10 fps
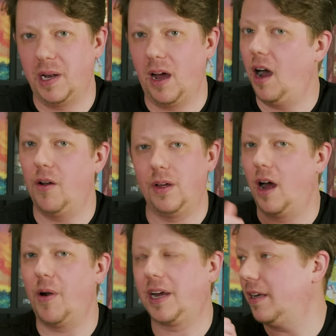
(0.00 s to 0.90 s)
Be like,
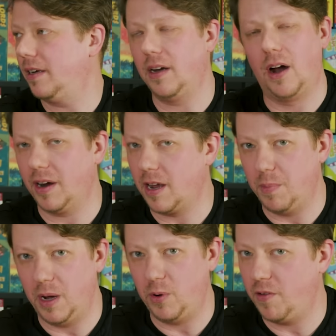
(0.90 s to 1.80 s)
I reckon
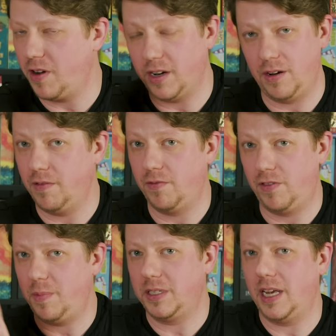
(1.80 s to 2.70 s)
my boyfriend can
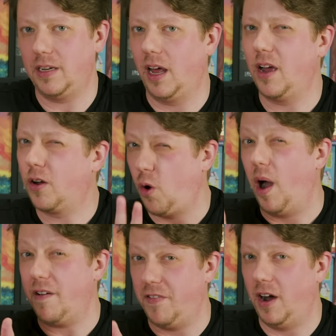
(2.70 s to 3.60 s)
flip his head like
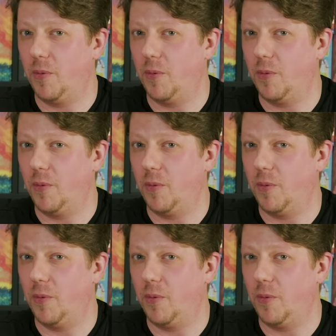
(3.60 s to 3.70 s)
quite far